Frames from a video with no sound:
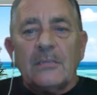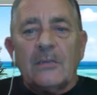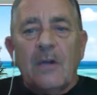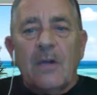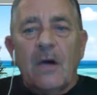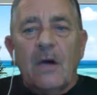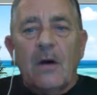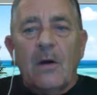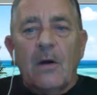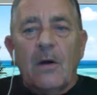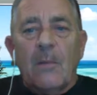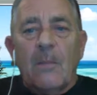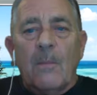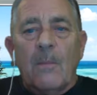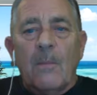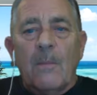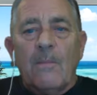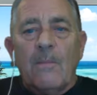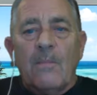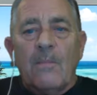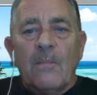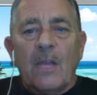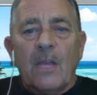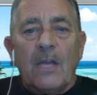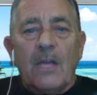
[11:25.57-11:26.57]
and
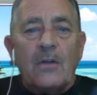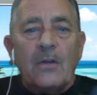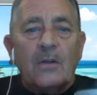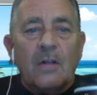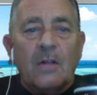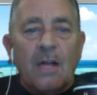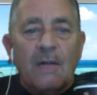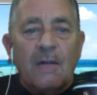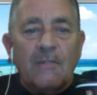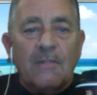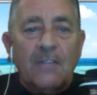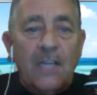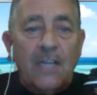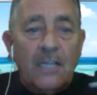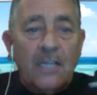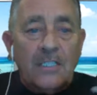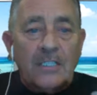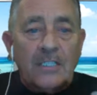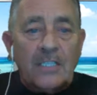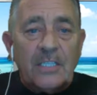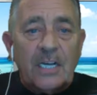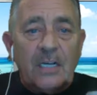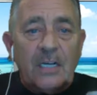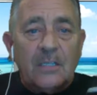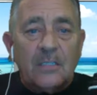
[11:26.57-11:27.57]
you'll have dead
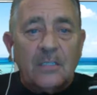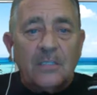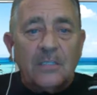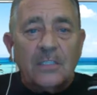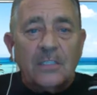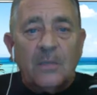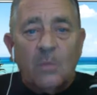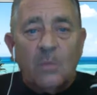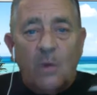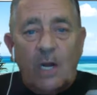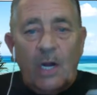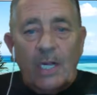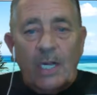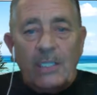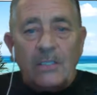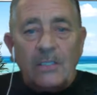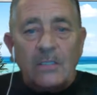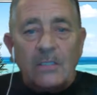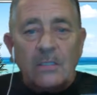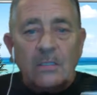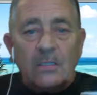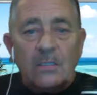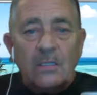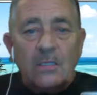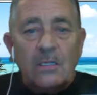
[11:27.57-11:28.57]
cells and
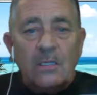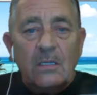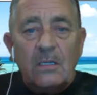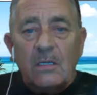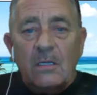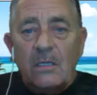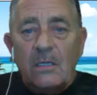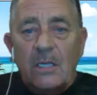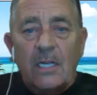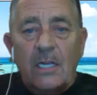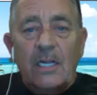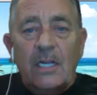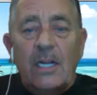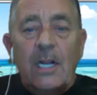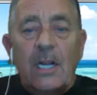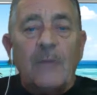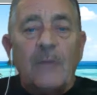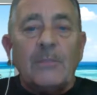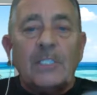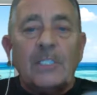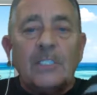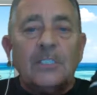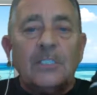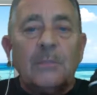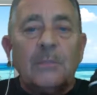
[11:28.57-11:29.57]
waste in the
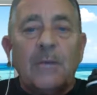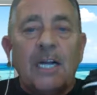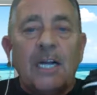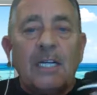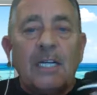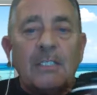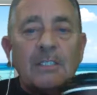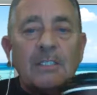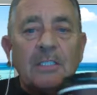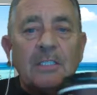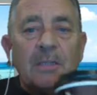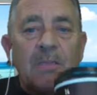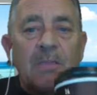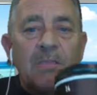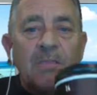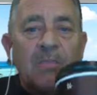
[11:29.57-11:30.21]
empty space.